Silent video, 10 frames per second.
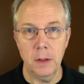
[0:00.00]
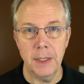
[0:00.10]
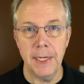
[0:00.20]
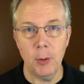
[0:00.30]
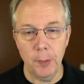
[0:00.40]
And
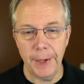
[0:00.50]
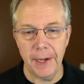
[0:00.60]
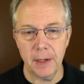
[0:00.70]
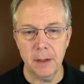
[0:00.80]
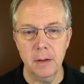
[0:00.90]
now we're
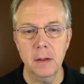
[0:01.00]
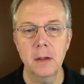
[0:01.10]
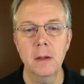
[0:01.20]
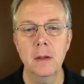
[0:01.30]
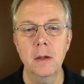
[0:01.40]
back.
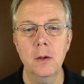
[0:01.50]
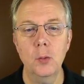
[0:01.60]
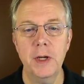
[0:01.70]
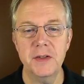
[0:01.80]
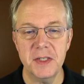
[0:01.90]

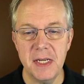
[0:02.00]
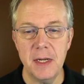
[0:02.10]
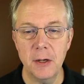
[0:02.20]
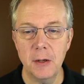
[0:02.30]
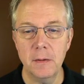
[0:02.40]
We can see
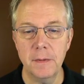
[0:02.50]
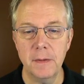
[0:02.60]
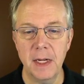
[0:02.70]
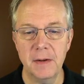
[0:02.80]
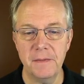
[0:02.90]
here
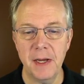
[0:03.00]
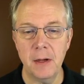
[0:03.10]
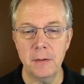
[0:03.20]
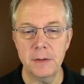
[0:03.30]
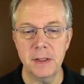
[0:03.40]
that it
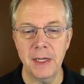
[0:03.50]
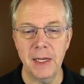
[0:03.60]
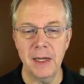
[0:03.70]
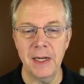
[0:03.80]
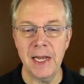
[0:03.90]
found
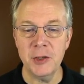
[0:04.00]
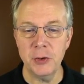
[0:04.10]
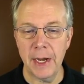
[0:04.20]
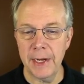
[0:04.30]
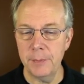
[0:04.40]
an
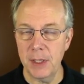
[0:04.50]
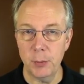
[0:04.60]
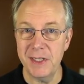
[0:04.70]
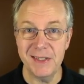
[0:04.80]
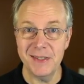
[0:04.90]
extra item that
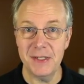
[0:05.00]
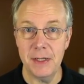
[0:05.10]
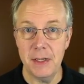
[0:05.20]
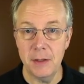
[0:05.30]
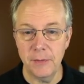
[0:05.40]
we didn't
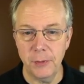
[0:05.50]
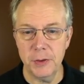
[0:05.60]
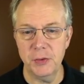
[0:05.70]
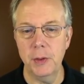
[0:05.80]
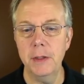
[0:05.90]
see in the
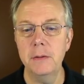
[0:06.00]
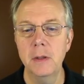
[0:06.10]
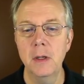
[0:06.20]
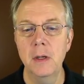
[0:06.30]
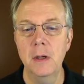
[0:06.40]
first run,
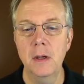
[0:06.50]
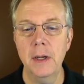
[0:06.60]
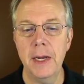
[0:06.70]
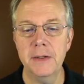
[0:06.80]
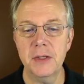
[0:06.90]

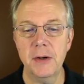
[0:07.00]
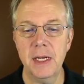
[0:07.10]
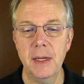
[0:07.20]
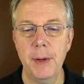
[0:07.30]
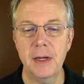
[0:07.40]
and it's
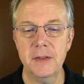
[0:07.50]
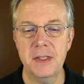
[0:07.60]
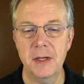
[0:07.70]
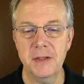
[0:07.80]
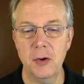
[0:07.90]
talking about
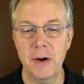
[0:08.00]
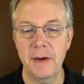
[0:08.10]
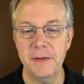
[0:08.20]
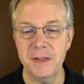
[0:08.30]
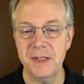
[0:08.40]

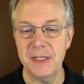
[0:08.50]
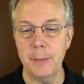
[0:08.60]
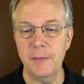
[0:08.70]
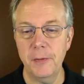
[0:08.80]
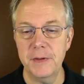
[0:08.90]
CSRF is
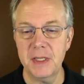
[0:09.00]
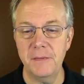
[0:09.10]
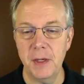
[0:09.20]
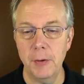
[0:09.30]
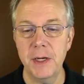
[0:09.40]
disabled for this
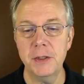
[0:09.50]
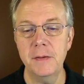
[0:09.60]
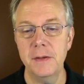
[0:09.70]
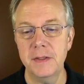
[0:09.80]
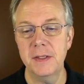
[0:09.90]

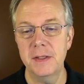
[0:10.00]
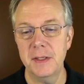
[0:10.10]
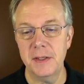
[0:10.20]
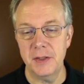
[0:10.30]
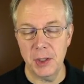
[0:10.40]
configuration. This is
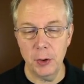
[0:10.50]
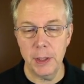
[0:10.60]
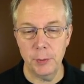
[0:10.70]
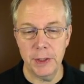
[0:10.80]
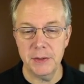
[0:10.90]
a security
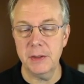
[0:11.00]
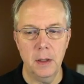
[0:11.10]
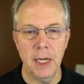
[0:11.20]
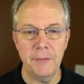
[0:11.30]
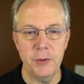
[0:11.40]
risk.
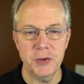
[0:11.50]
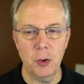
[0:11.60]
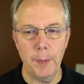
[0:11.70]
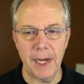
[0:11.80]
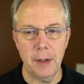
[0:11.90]
And if we
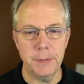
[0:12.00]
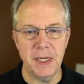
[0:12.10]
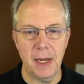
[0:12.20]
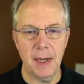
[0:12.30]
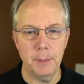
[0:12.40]
scroll back up
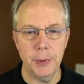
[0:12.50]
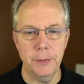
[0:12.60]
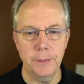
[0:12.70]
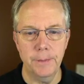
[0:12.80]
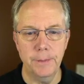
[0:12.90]
top,
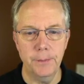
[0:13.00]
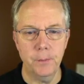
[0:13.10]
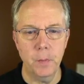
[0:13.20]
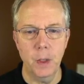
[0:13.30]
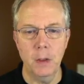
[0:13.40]

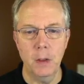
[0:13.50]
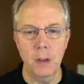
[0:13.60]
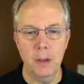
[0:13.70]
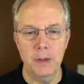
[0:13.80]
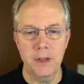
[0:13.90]

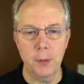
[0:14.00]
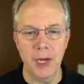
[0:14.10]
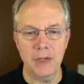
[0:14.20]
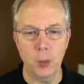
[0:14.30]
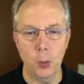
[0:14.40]
let's go
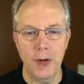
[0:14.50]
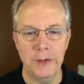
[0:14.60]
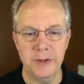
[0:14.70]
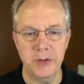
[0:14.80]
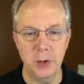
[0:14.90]
back to where
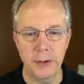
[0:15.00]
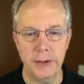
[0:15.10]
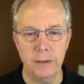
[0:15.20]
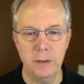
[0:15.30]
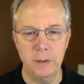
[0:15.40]
it started.